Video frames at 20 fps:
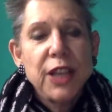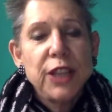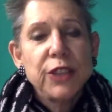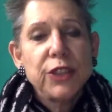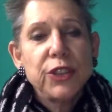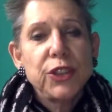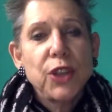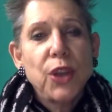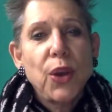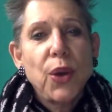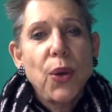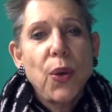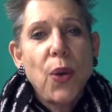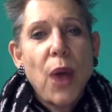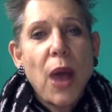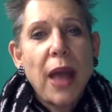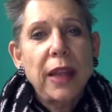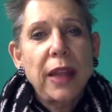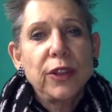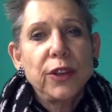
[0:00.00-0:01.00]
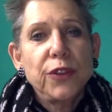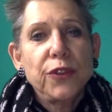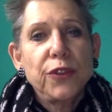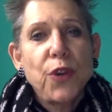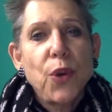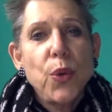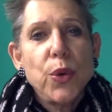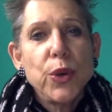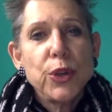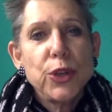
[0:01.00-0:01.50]
So I look
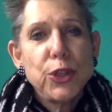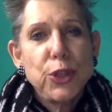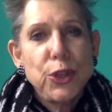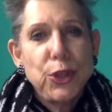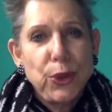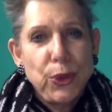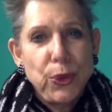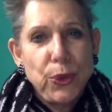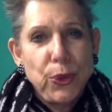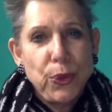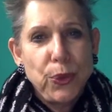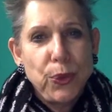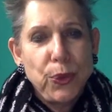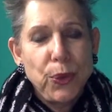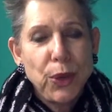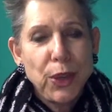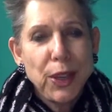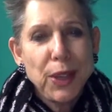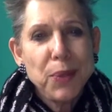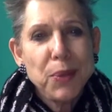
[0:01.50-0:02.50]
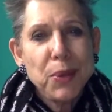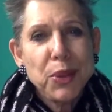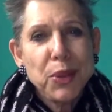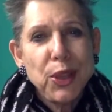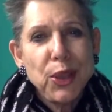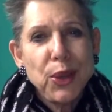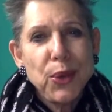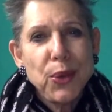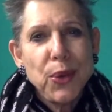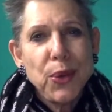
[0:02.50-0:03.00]
forward to working with
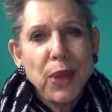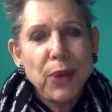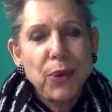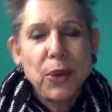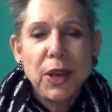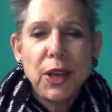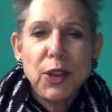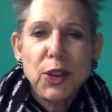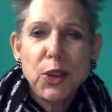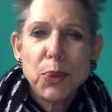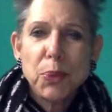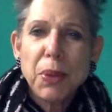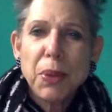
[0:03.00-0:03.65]
you and reading your